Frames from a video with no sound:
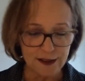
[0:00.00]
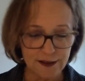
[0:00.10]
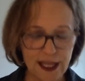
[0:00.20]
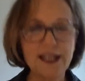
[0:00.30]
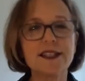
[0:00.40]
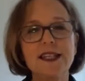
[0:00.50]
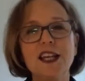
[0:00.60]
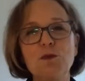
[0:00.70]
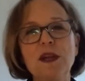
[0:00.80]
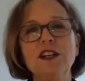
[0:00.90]
legacy
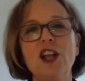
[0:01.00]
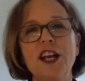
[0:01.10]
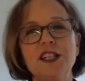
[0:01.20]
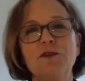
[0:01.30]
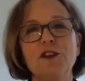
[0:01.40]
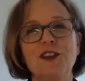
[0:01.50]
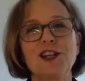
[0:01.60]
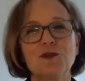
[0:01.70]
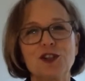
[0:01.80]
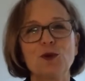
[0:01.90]
can mean a lot of different
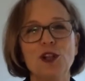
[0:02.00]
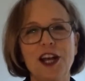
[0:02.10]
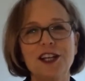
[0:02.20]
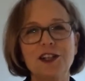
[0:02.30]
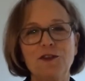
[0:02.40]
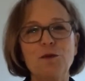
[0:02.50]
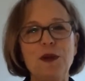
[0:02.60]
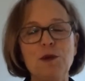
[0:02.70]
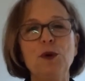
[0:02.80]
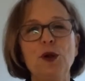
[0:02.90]
things to a lot of different
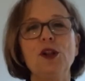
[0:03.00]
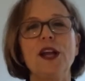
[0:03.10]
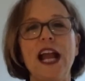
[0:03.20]
people.